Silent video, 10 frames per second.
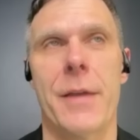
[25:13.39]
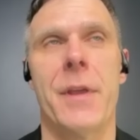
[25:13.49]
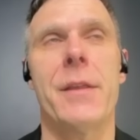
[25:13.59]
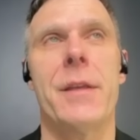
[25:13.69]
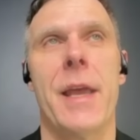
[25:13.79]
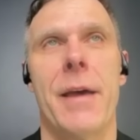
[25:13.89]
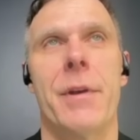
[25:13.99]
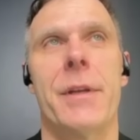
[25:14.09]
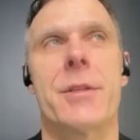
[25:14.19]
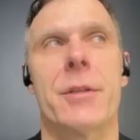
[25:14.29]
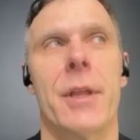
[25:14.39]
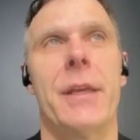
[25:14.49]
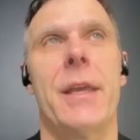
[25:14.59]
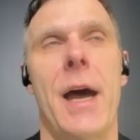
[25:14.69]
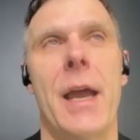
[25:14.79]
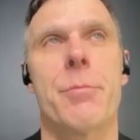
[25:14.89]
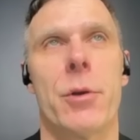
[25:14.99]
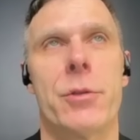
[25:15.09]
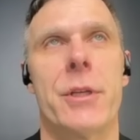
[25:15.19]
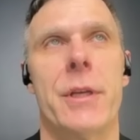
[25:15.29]
I think the evidence linking high
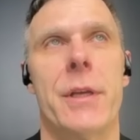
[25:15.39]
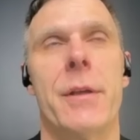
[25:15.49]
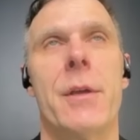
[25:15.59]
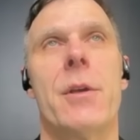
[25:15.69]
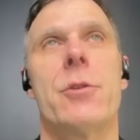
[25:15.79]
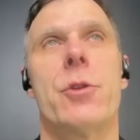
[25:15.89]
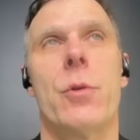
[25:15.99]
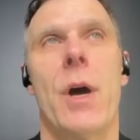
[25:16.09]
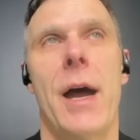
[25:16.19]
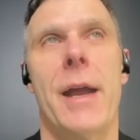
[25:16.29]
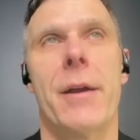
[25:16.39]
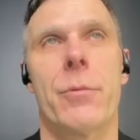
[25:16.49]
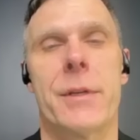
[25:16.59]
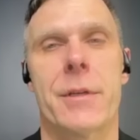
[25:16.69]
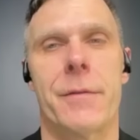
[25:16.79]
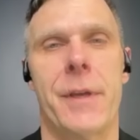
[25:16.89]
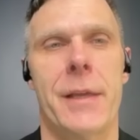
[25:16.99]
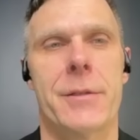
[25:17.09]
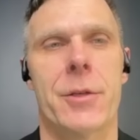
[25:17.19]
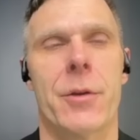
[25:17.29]
protein to higher risk of
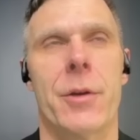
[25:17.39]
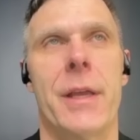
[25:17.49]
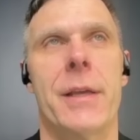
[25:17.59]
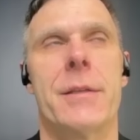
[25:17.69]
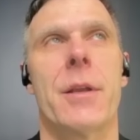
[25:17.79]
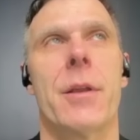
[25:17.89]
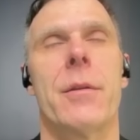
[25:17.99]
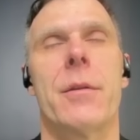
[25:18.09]
cancer is